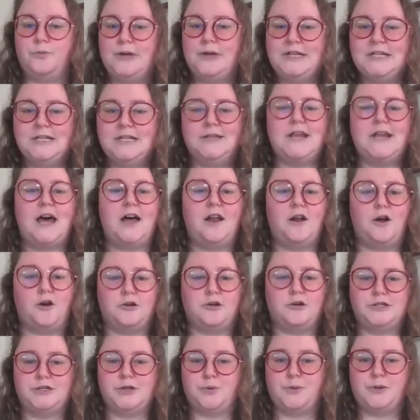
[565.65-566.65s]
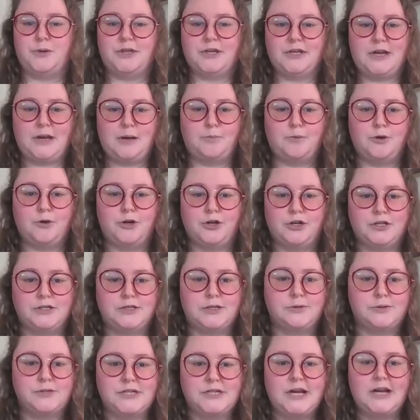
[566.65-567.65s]
We did that also with the neighborhood
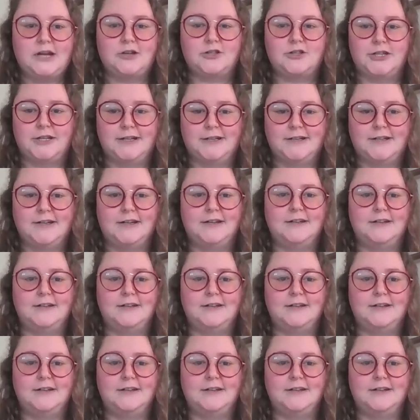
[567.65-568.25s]
association.